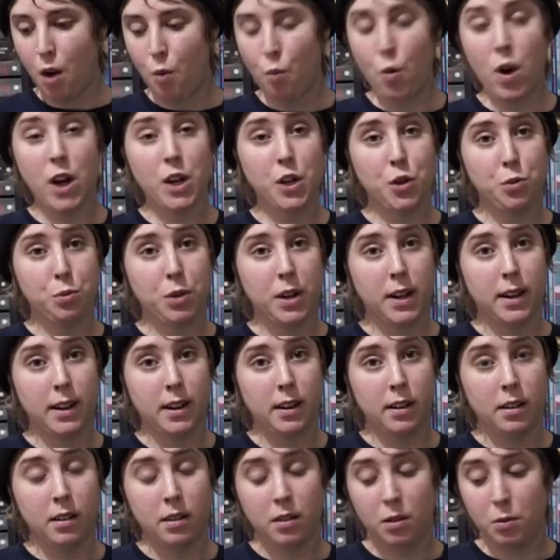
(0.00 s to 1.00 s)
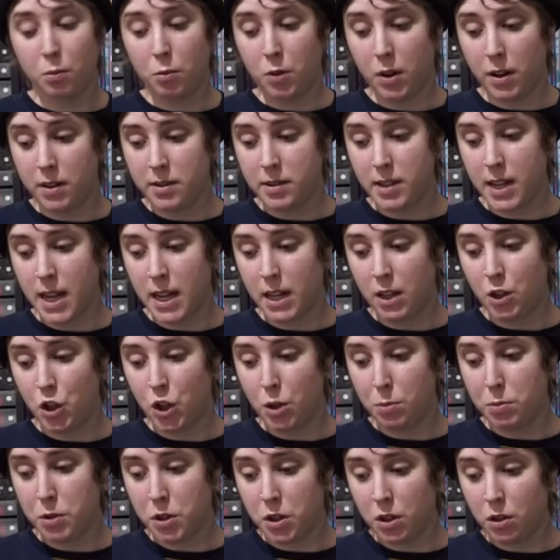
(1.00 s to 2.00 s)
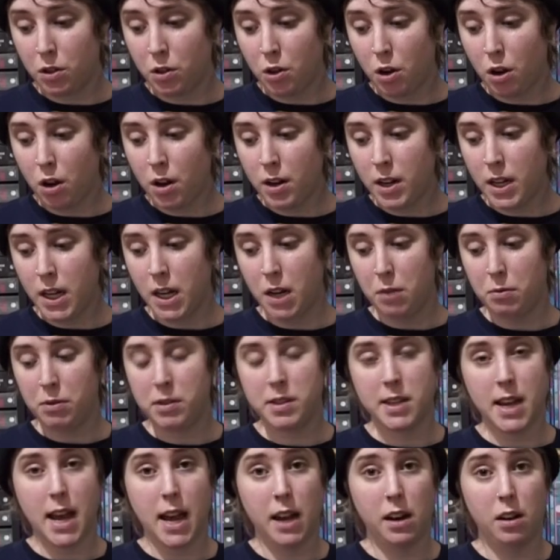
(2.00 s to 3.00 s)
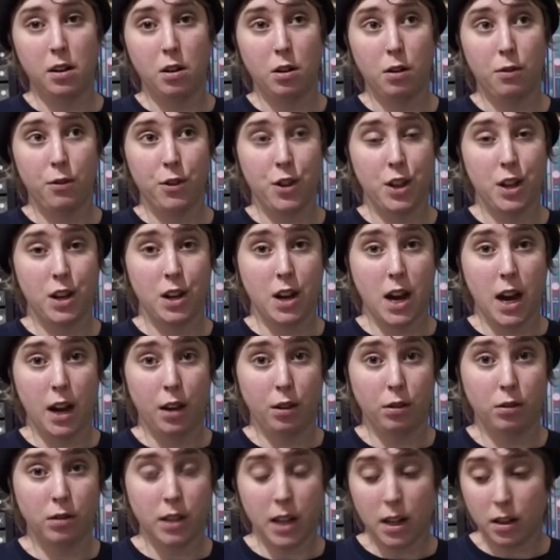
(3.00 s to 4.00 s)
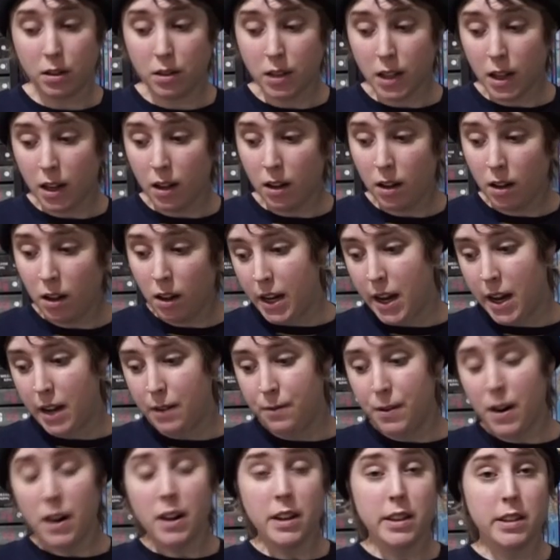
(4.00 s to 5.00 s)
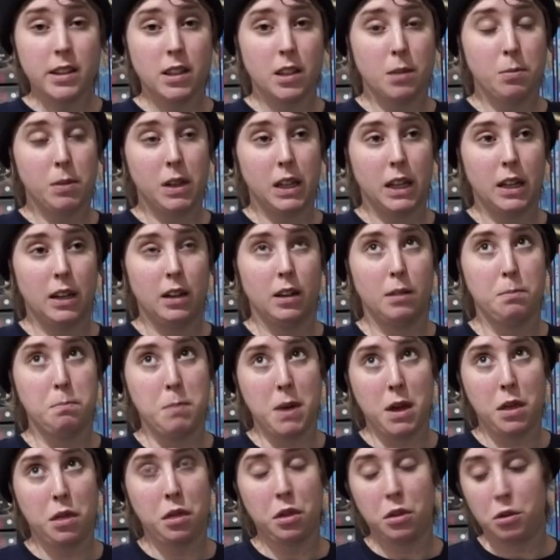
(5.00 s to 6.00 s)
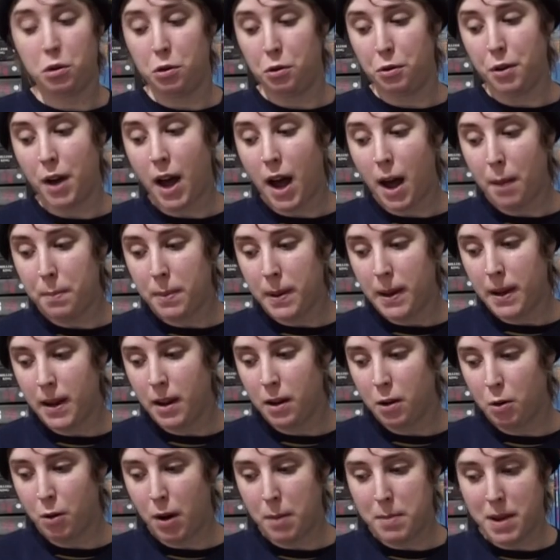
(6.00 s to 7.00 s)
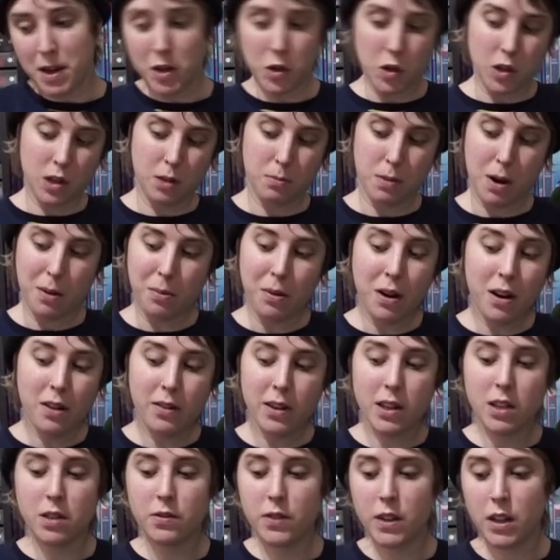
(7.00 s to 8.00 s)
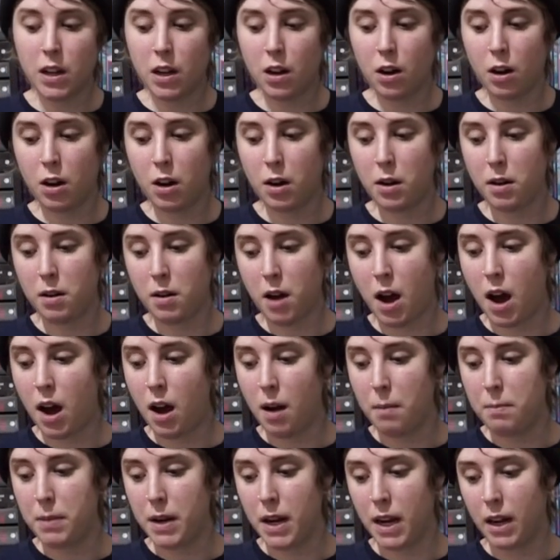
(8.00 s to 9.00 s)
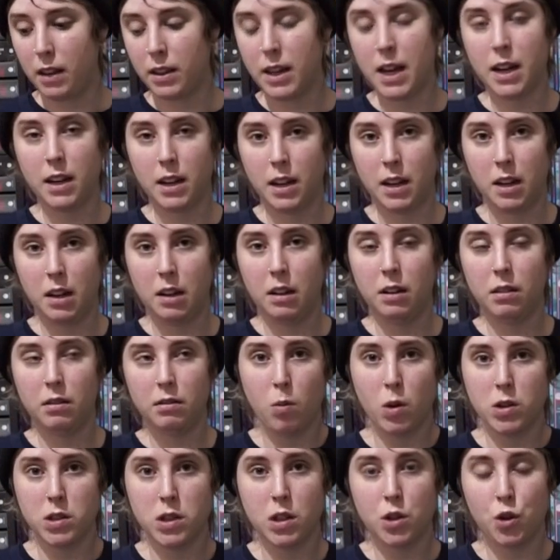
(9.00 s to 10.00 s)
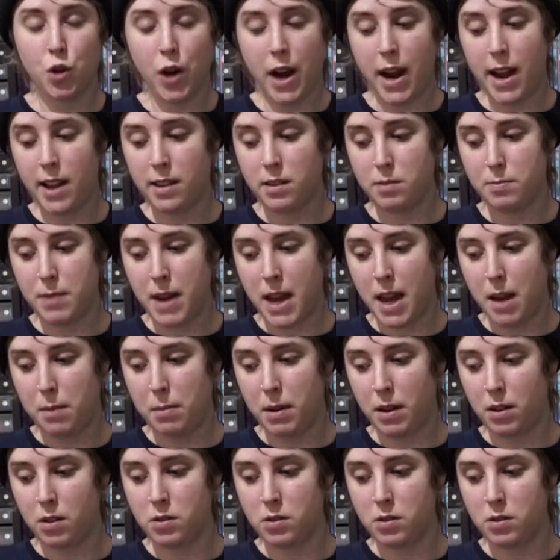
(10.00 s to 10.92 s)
Wajwa was an Egyptian god. He resided over the Nile Delta. He had very similar myth to Hapi, who I mentioned in my previous video, being that he was a trans man